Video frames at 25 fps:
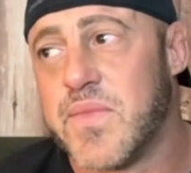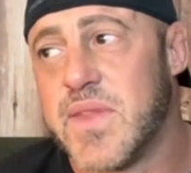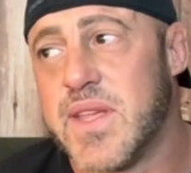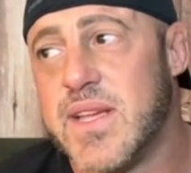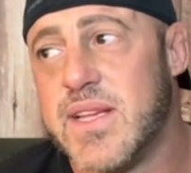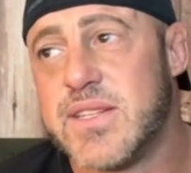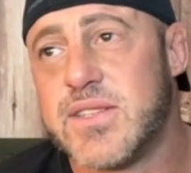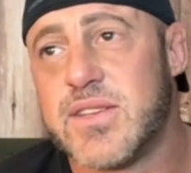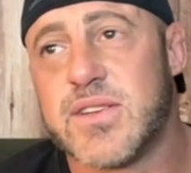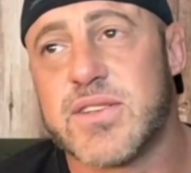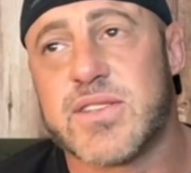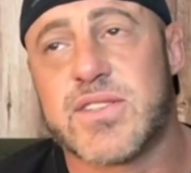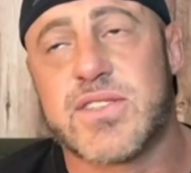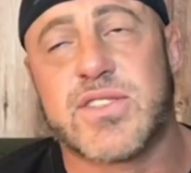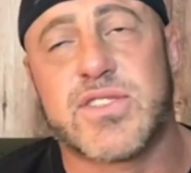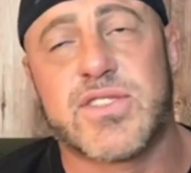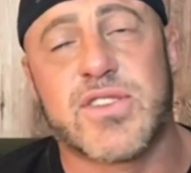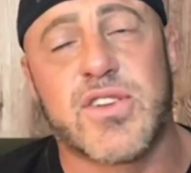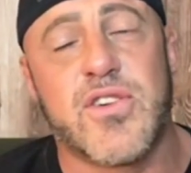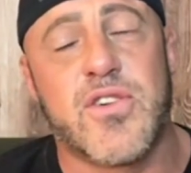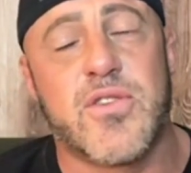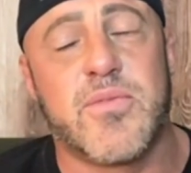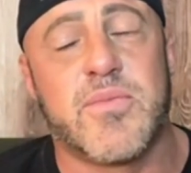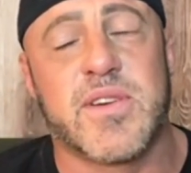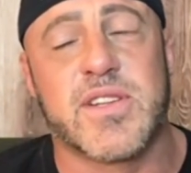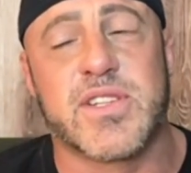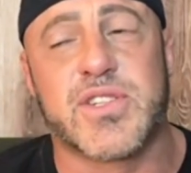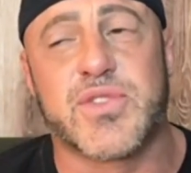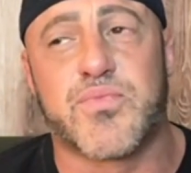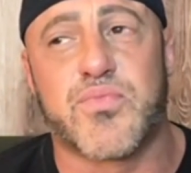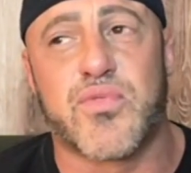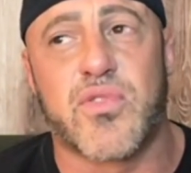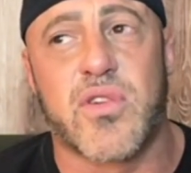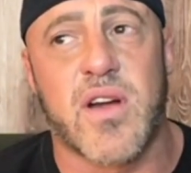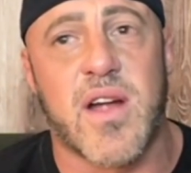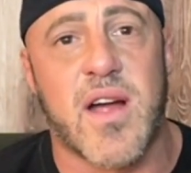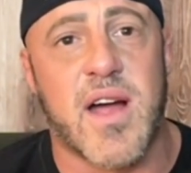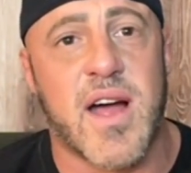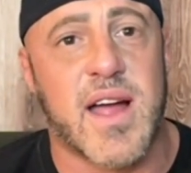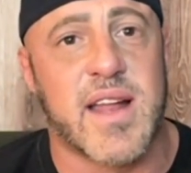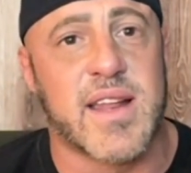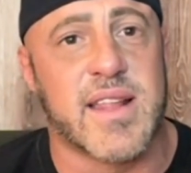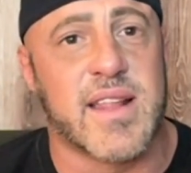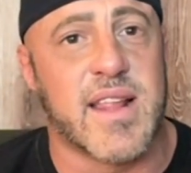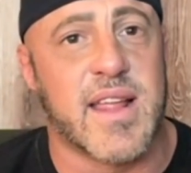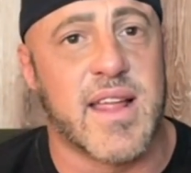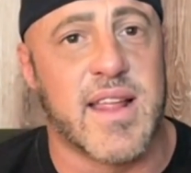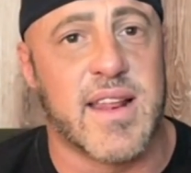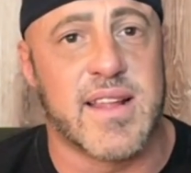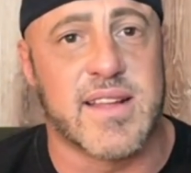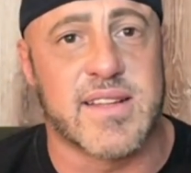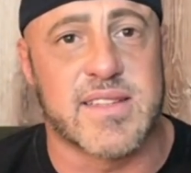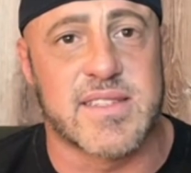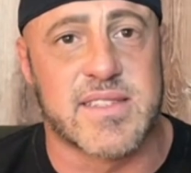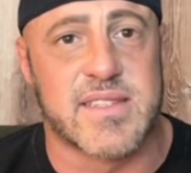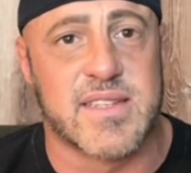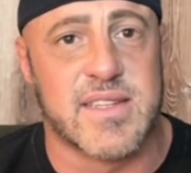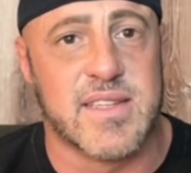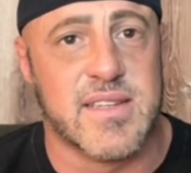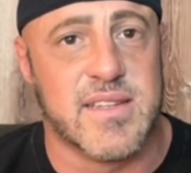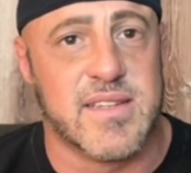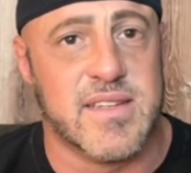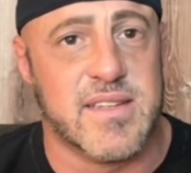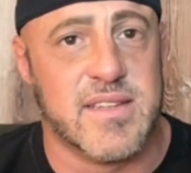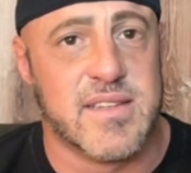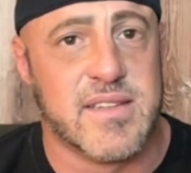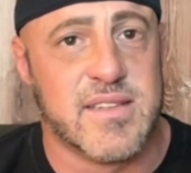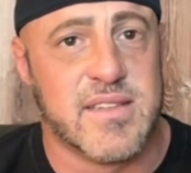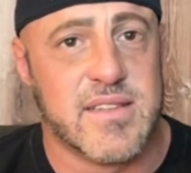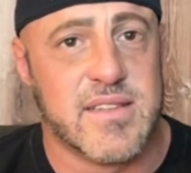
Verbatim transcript: He took so much pride in N X T.